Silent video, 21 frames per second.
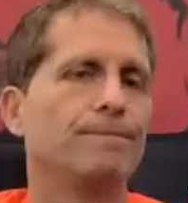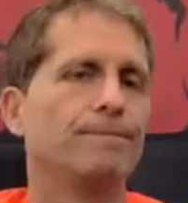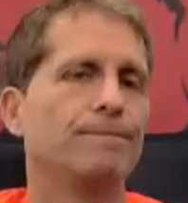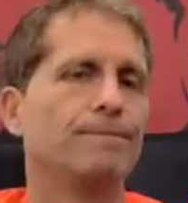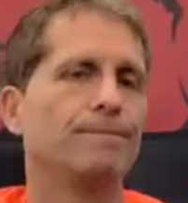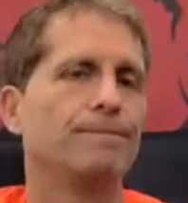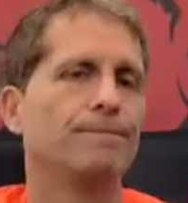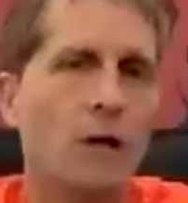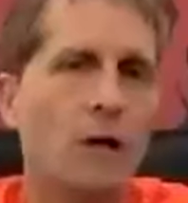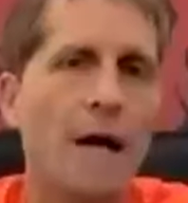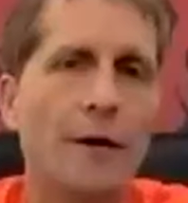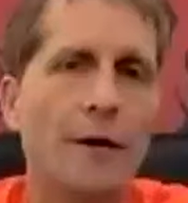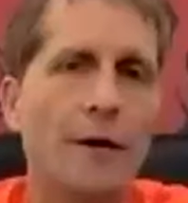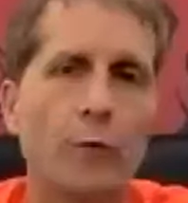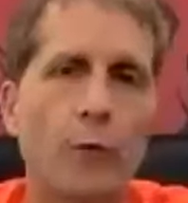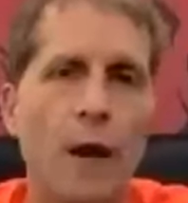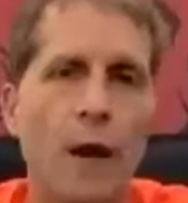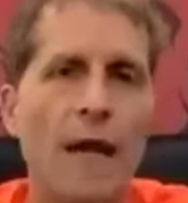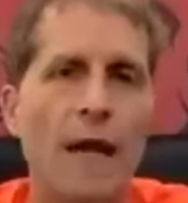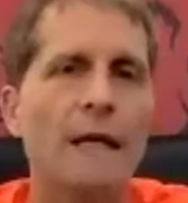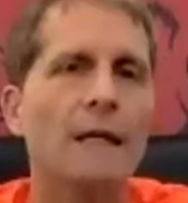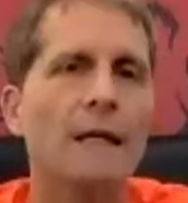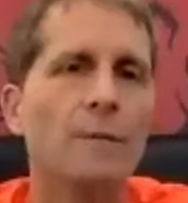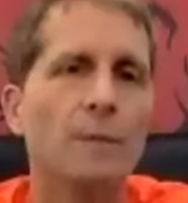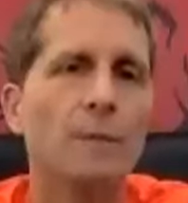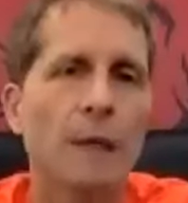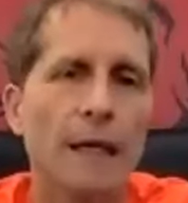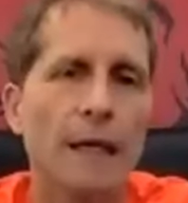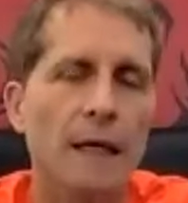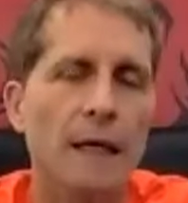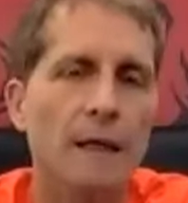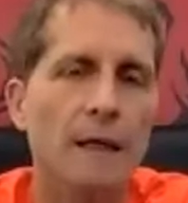you know, kind of
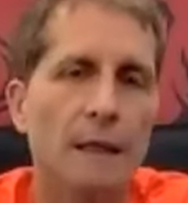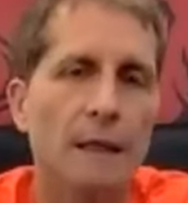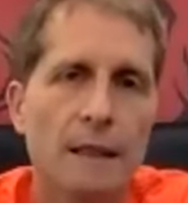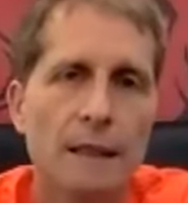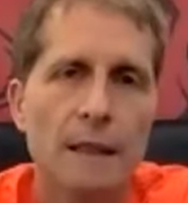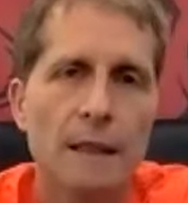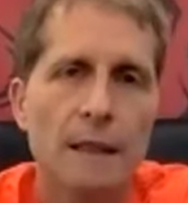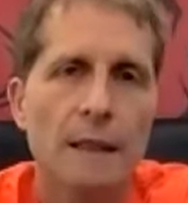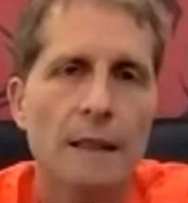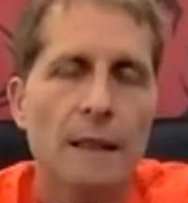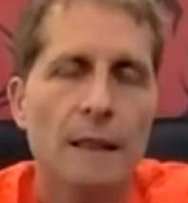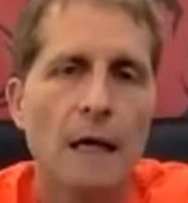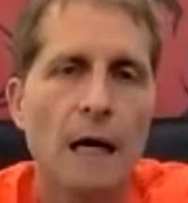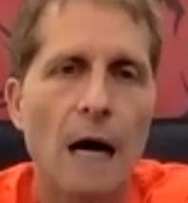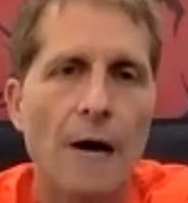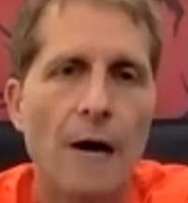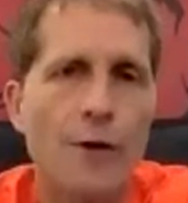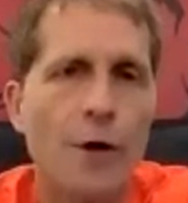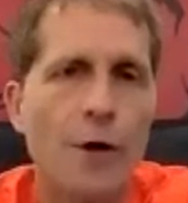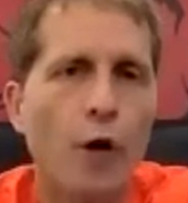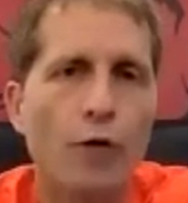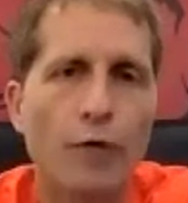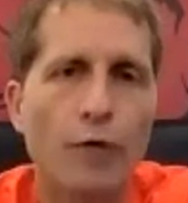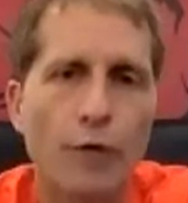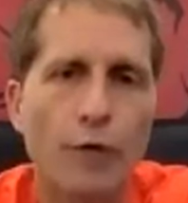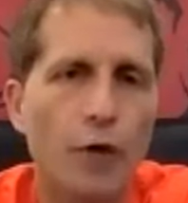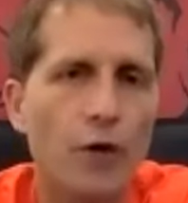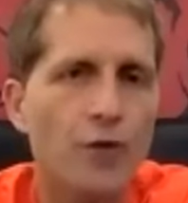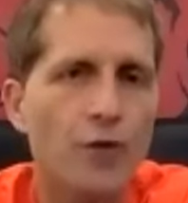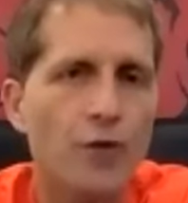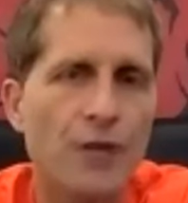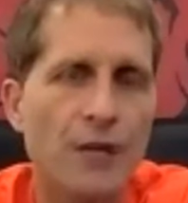randomly, no
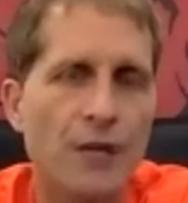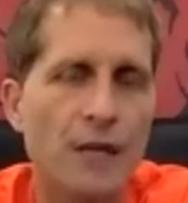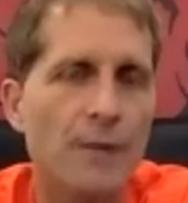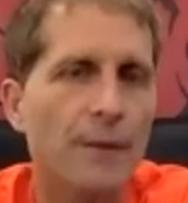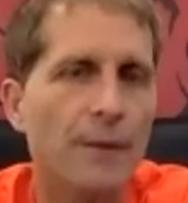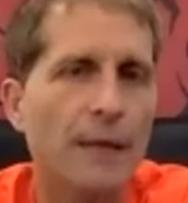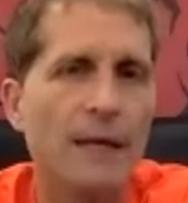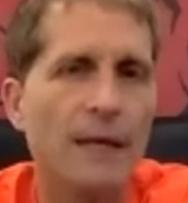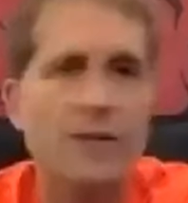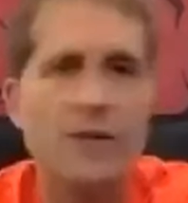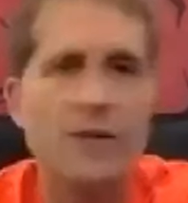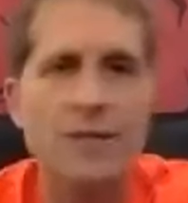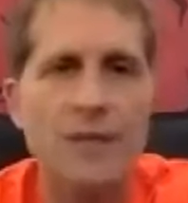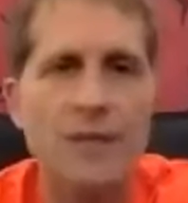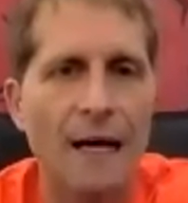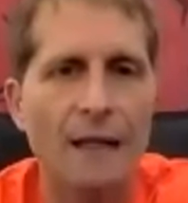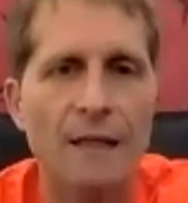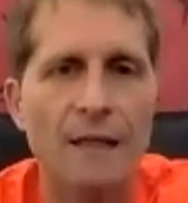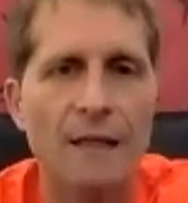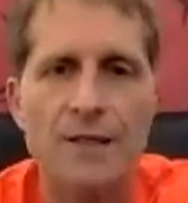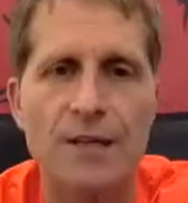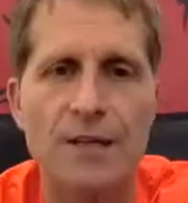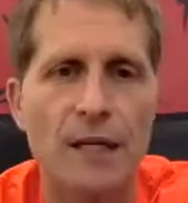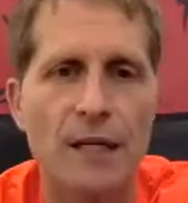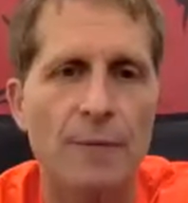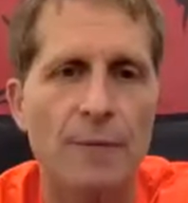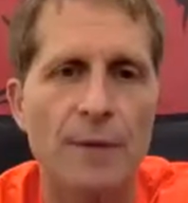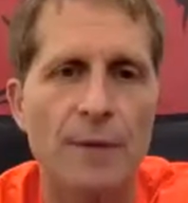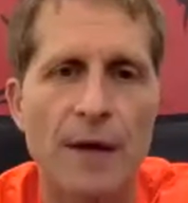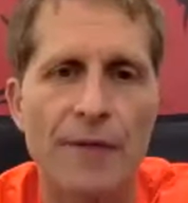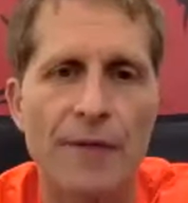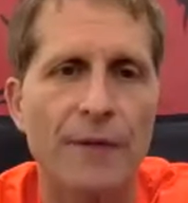first team against second team,
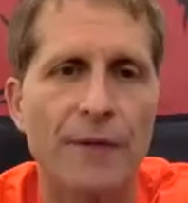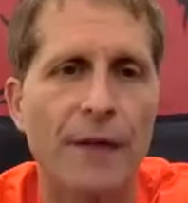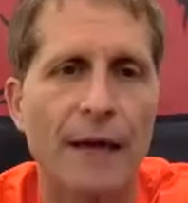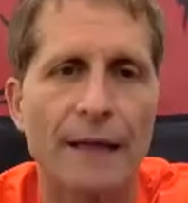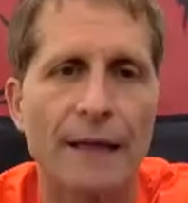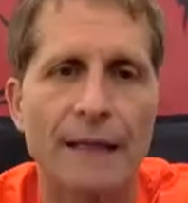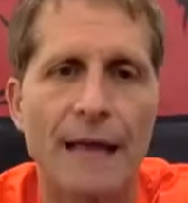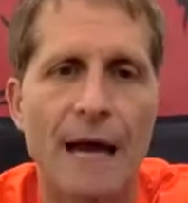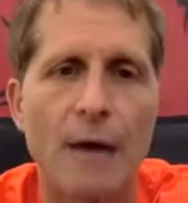nothing like that.